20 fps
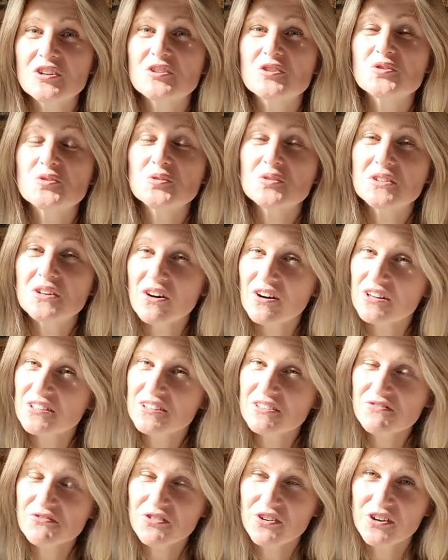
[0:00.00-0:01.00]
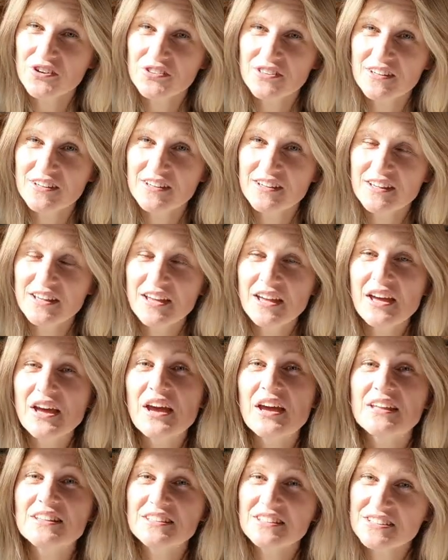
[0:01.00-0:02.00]
to God the Father
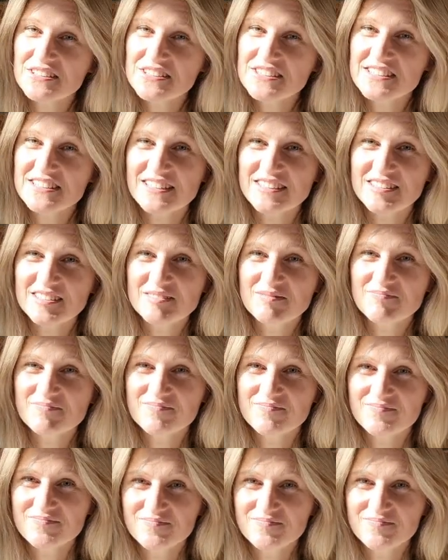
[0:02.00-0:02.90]
and his Son.